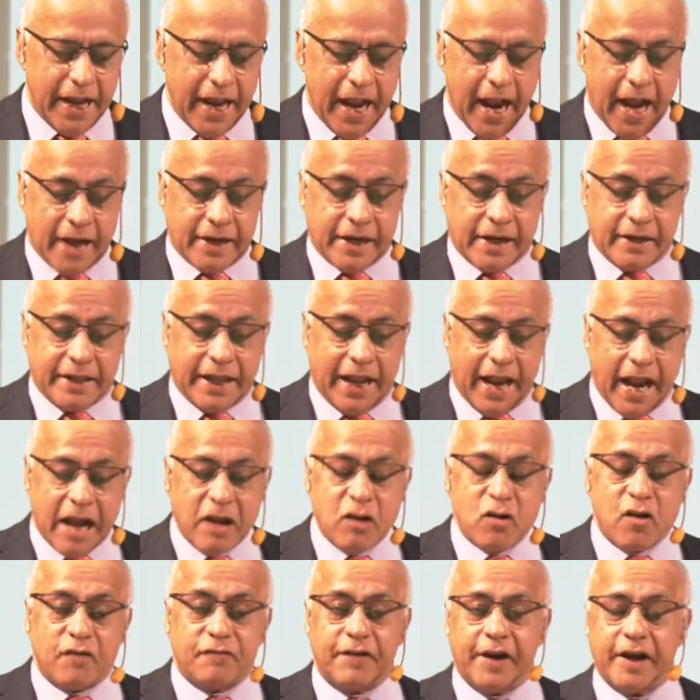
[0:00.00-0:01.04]
And at the
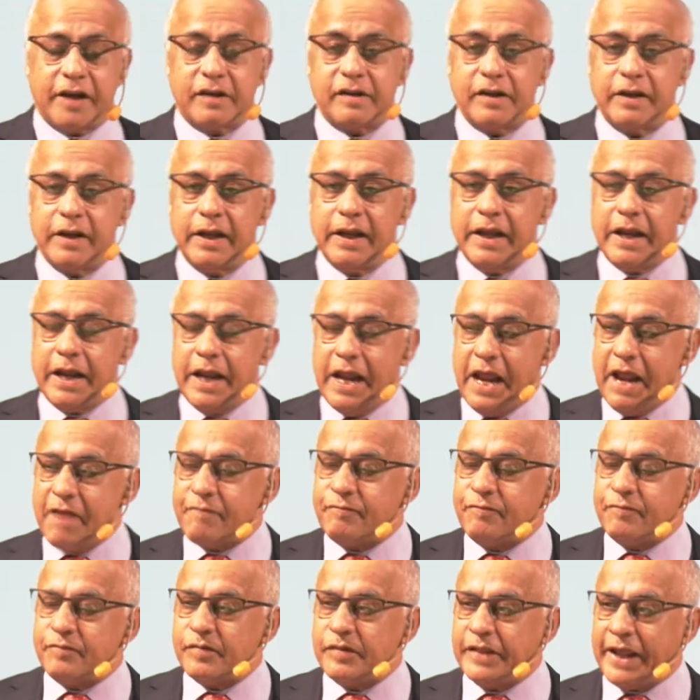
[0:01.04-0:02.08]
end of it,
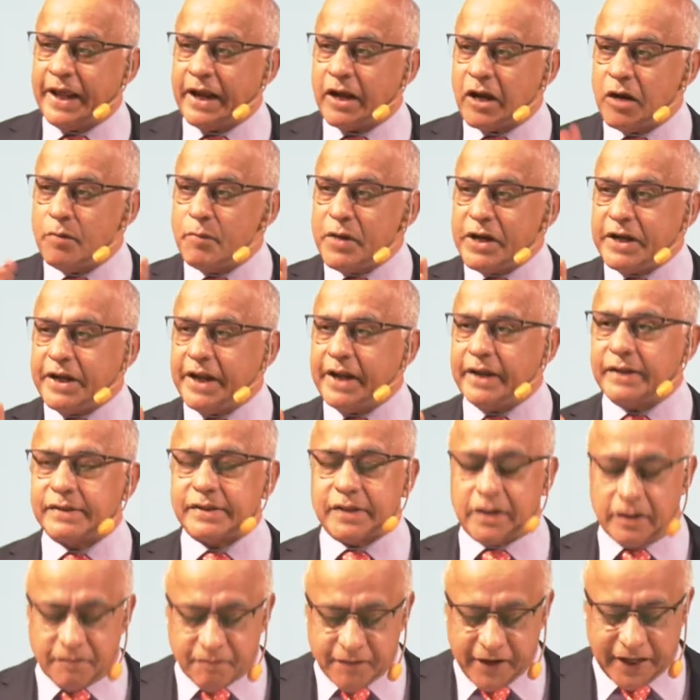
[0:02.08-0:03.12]
if the committee is
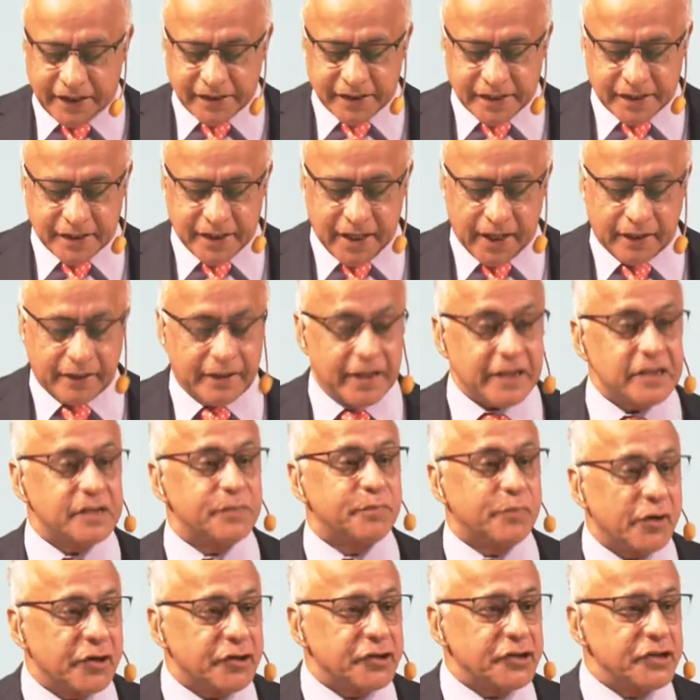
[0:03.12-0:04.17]
convinced that this
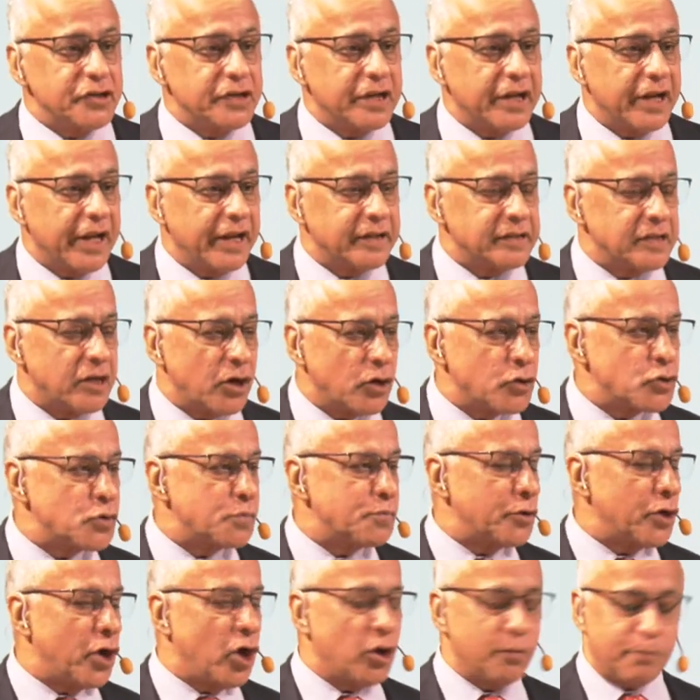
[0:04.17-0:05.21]
person is an
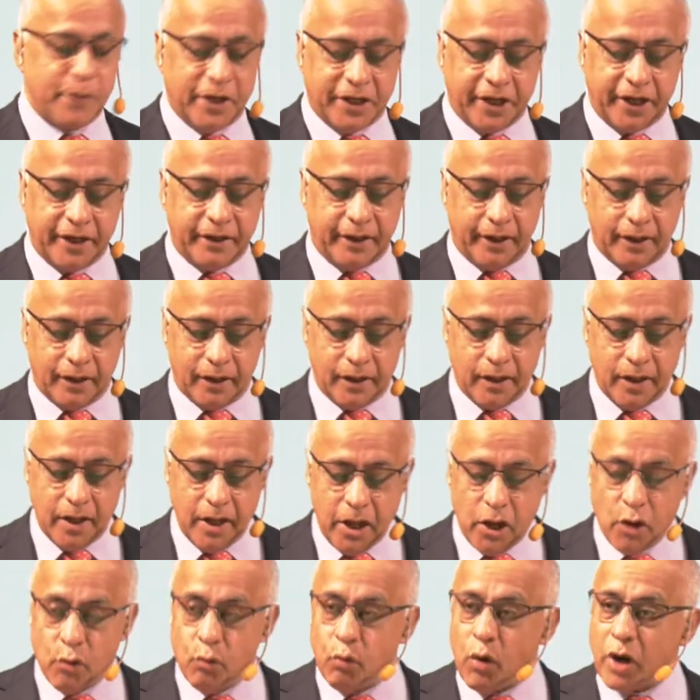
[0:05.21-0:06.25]
entrepreneur material,
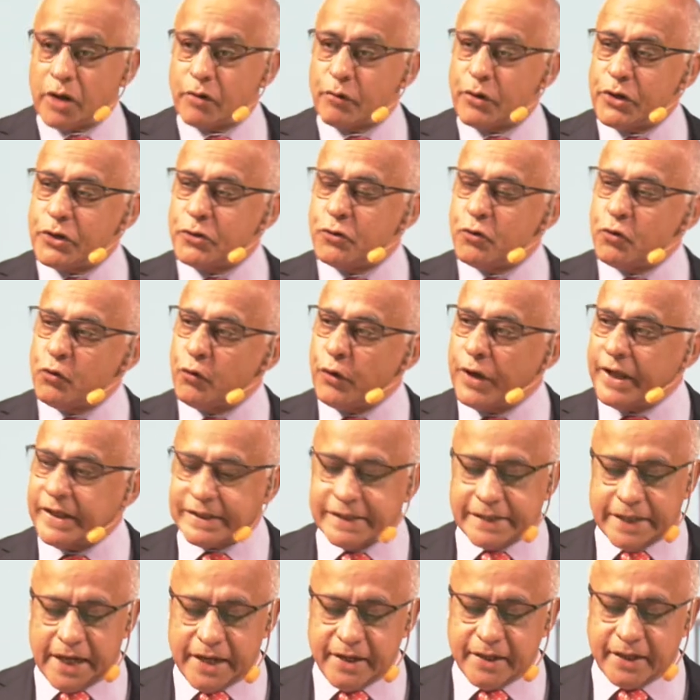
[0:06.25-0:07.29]
what we do is
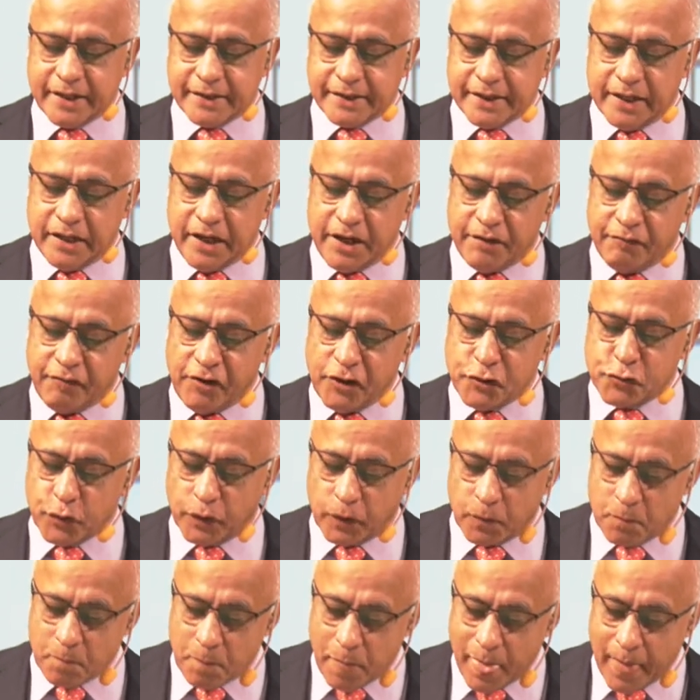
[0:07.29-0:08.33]
send this
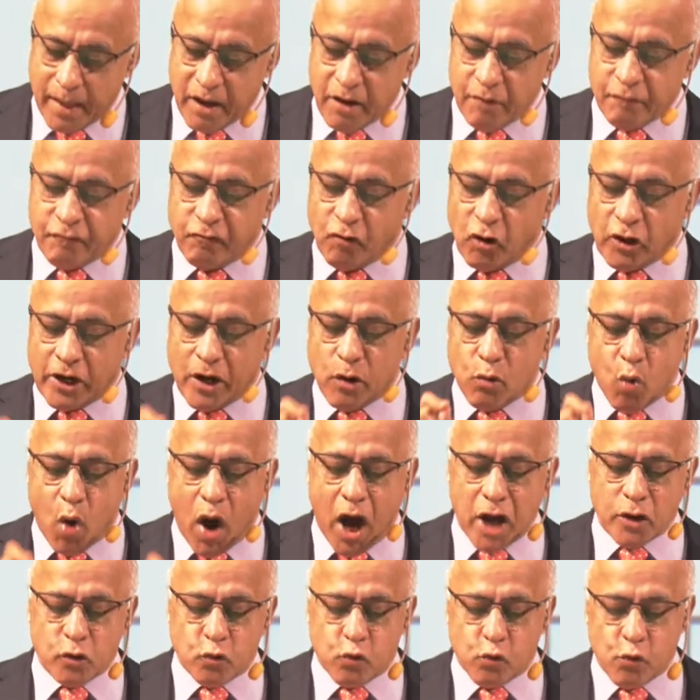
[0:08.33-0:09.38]
individual for a
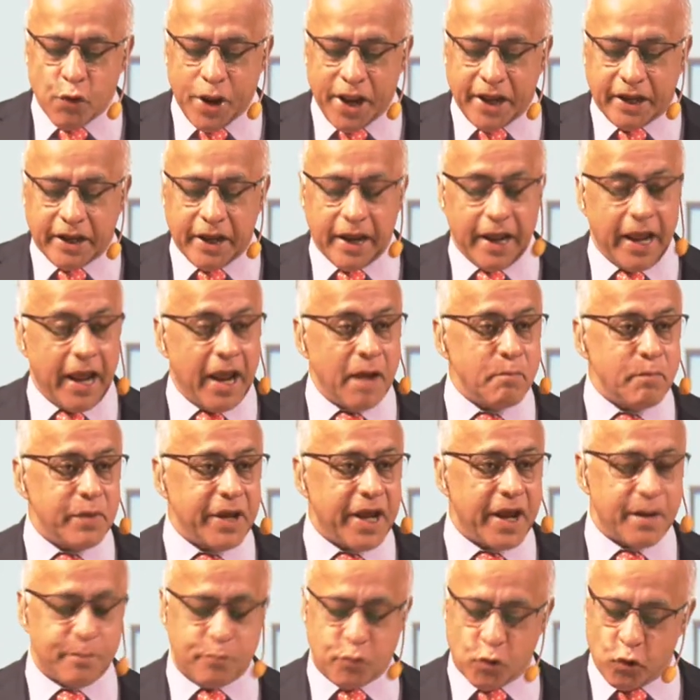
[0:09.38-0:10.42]
one-week
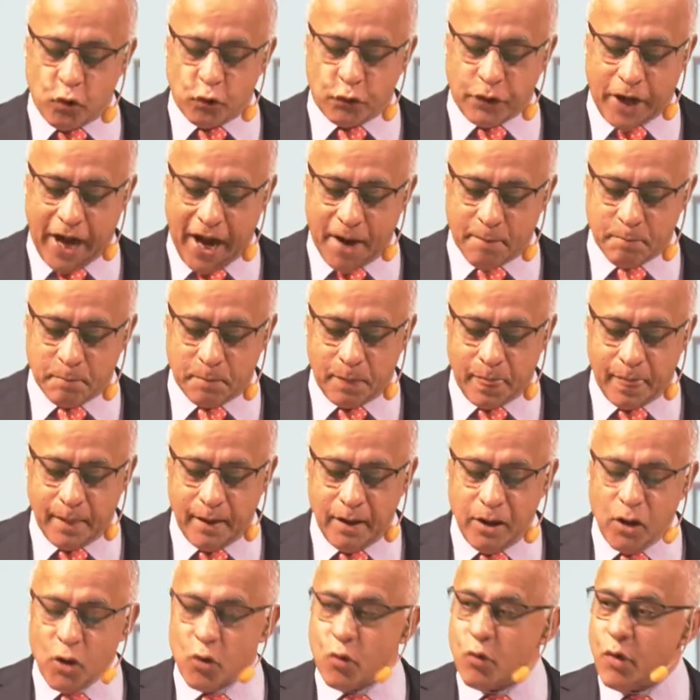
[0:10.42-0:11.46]
MBA program
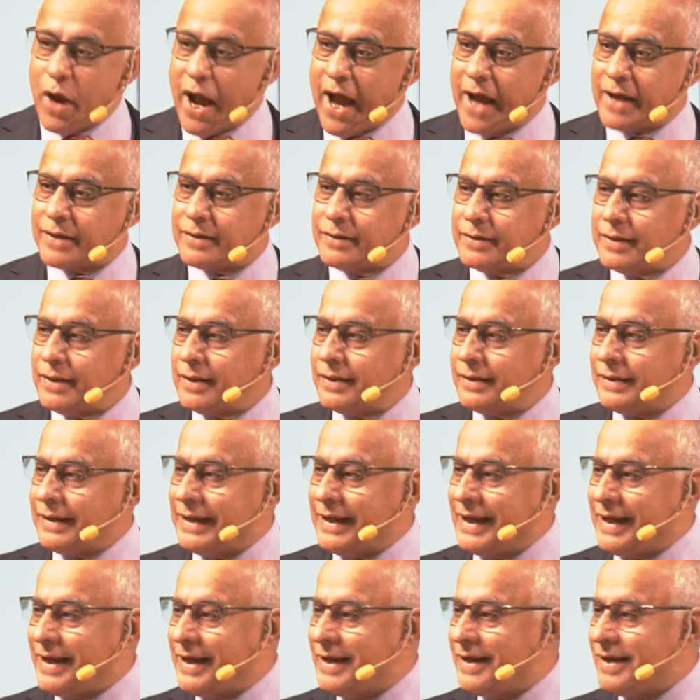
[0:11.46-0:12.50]
where
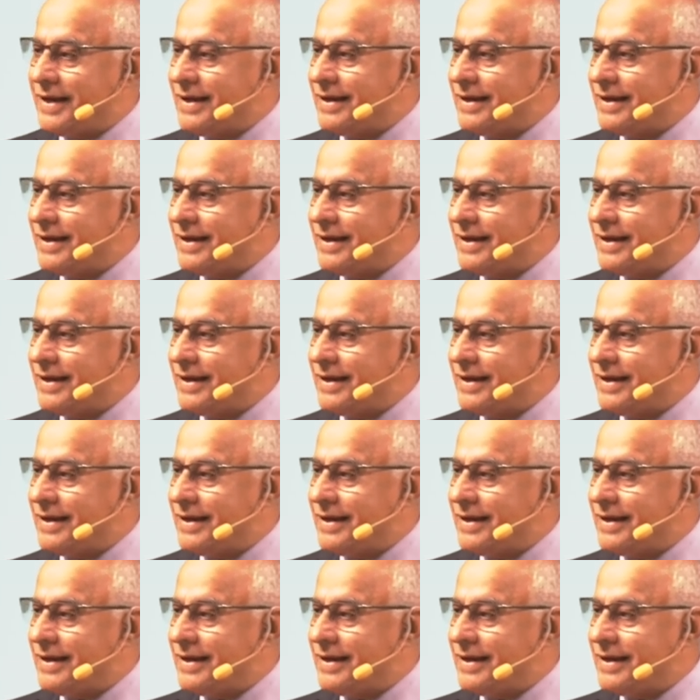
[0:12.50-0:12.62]
the